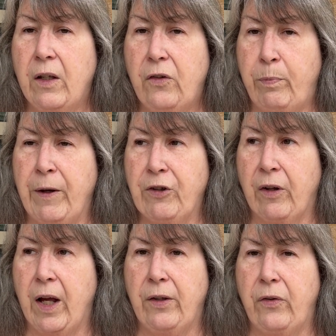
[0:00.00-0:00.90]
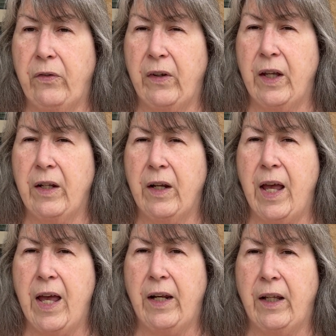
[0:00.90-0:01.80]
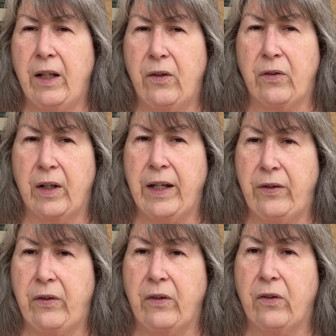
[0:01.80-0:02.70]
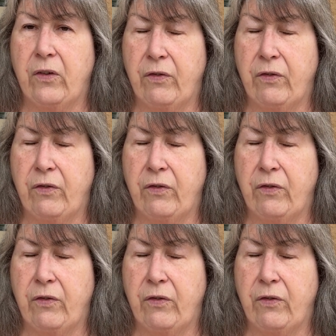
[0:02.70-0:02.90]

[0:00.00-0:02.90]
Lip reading: specializes in and is licensed